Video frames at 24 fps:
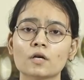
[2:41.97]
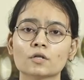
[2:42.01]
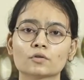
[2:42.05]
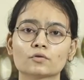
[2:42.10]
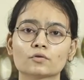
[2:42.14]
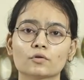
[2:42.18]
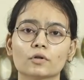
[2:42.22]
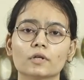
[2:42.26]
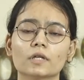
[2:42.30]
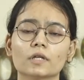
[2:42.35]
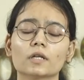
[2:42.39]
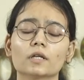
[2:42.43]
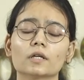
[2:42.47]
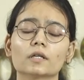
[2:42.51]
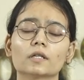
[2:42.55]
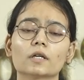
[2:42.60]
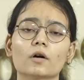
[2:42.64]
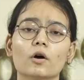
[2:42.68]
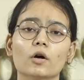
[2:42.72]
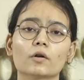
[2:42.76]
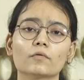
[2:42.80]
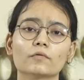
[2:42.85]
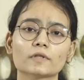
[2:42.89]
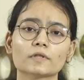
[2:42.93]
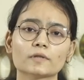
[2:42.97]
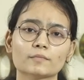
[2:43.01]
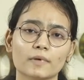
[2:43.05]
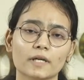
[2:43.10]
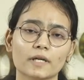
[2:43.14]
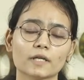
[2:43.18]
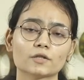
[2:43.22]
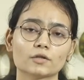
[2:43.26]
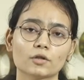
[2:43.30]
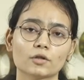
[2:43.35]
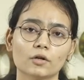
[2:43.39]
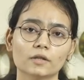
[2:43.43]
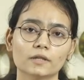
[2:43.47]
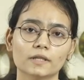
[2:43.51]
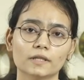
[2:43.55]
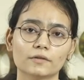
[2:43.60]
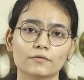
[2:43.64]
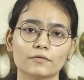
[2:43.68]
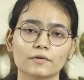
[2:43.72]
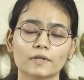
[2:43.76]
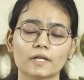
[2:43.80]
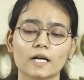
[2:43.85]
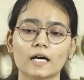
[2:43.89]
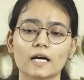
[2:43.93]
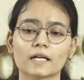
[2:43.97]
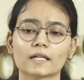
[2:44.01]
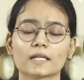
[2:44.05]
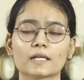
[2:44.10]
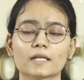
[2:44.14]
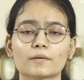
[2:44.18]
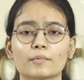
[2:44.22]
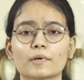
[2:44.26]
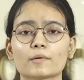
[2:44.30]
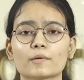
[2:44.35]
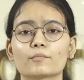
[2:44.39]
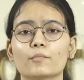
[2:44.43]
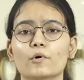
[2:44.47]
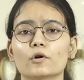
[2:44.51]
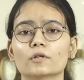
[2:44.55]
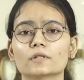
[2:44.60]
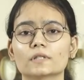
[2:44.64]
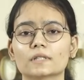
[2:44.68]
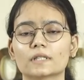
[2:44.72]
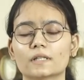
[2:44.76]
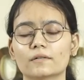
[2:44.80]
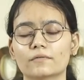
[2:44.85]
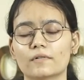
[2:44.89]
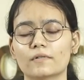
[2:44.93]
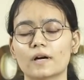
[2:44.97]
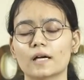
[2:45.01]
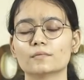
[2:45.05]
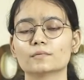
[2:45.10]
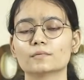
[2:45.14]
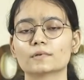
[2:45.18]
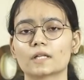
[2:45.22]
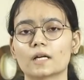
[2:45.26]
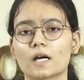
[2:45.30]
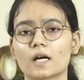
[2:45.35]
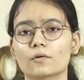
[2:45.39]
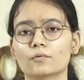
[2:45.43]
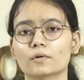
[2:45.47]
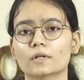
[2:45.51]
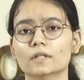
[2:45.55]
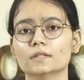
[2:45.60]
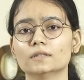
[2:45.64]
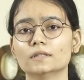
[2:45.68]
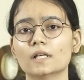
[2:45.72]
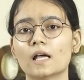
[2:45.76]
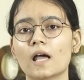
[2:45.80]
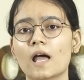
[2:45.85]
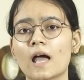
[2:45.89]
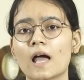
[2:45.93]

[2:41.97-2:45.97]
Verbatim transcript: So he always makes sure that we are keeping positive vibes around us